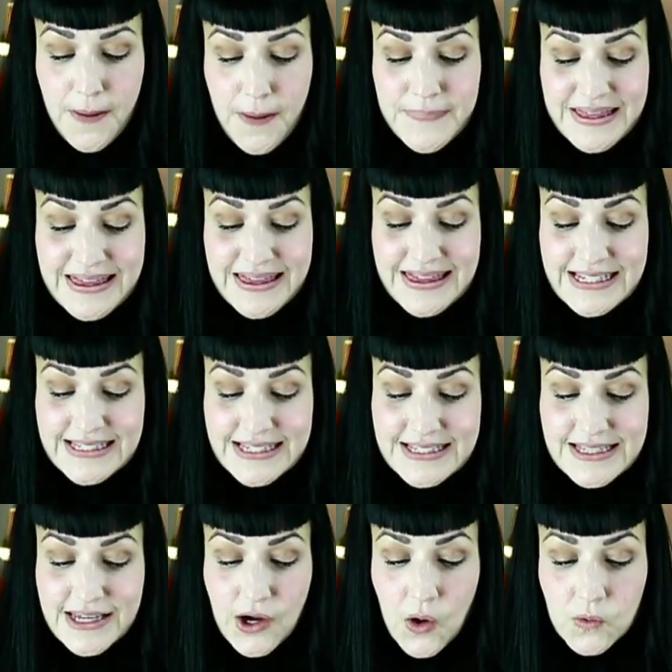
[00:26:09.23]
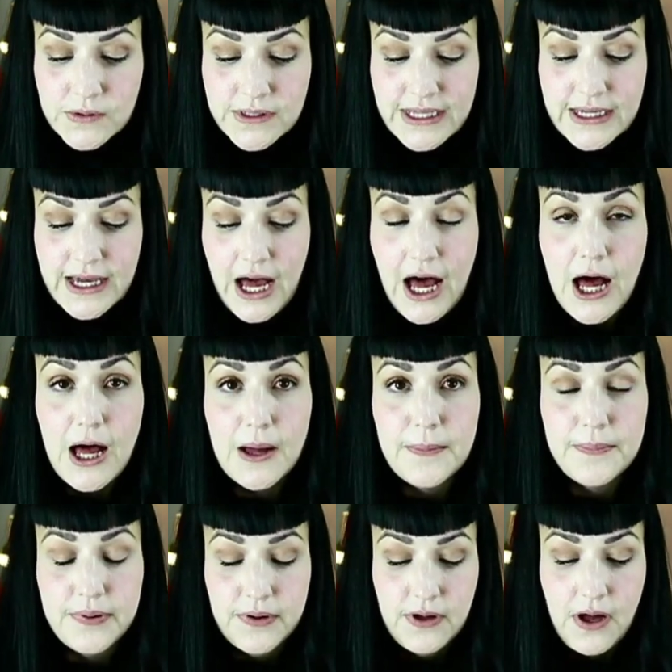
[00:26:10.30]
But this is the only
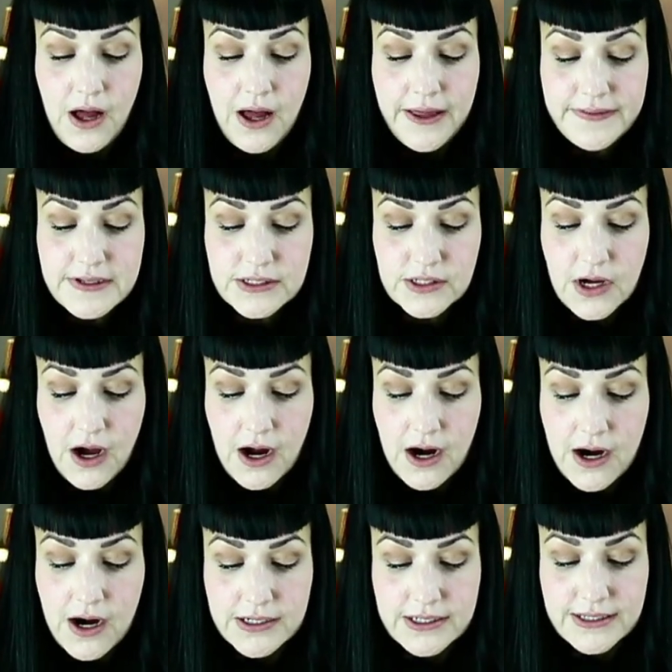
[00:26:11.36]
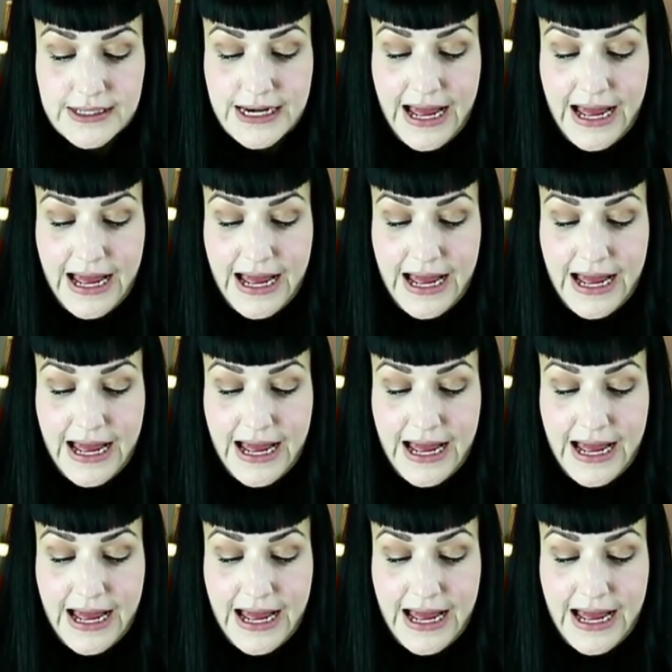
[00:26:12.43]
cup on this card that